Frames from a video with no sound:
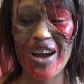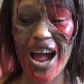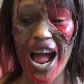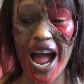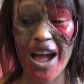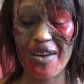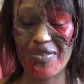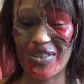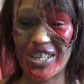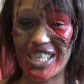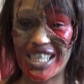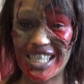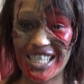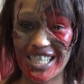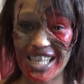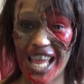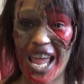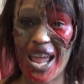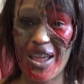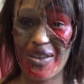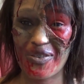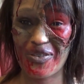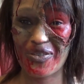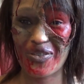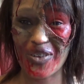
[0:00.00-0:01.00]
Have a
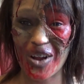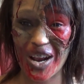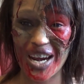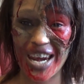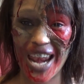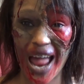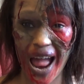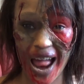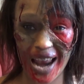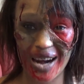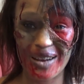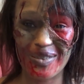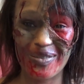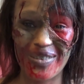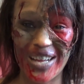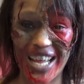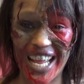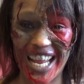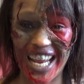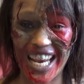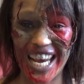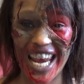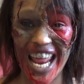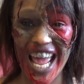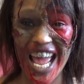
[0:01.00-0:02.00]
safe, fun
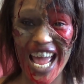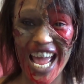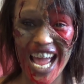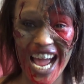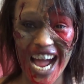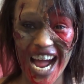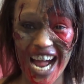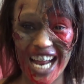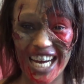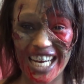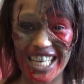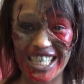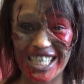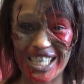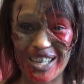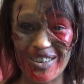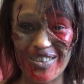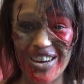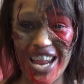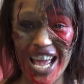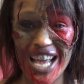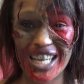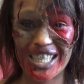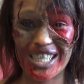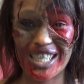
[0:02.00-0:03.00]
Halloween, and until
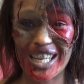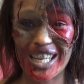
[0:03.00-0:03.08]
next